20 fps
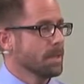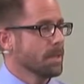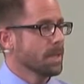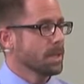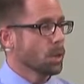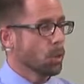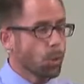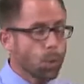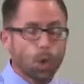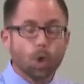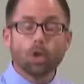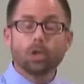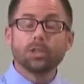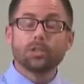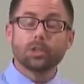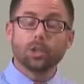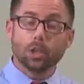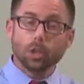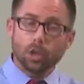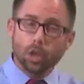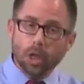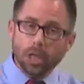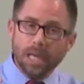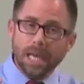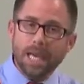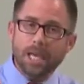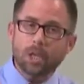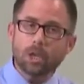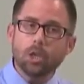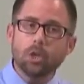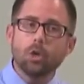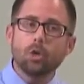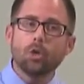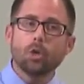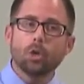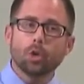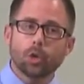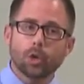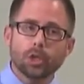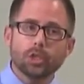That the world is to look at you,
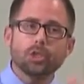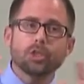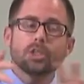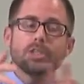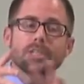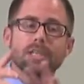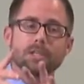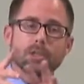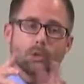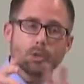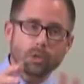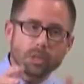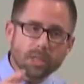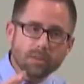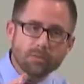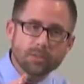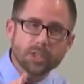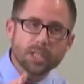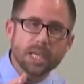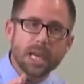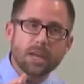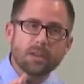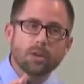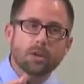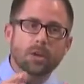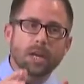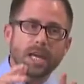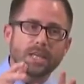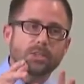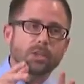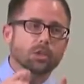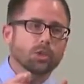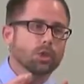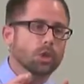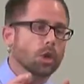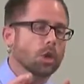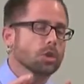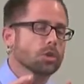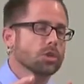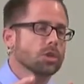Christians, as you live together as a
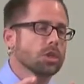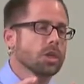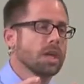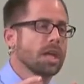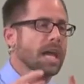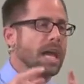church,